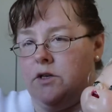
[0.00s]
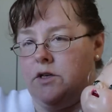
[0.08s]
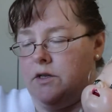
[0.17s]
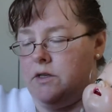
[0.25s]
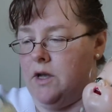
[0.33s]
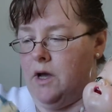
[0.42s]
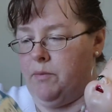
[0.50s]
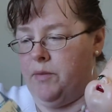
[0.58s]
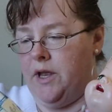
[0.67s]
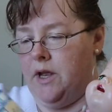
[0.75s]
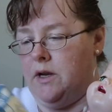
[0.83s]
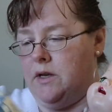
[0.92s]
she's got
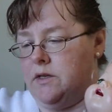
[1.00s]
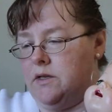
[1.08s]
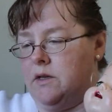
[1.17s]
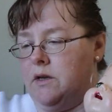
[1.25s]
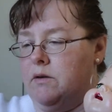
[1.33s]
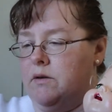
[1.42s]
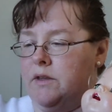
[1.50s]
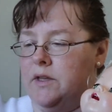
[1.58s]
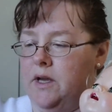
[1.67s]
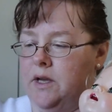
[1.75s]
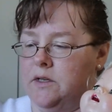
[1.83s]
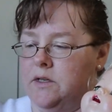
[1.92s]
panties to go with
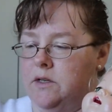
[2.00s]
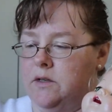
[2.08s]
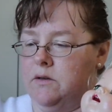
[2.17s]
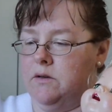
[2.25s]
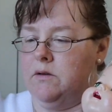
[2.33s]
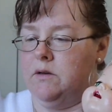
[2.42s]
that too.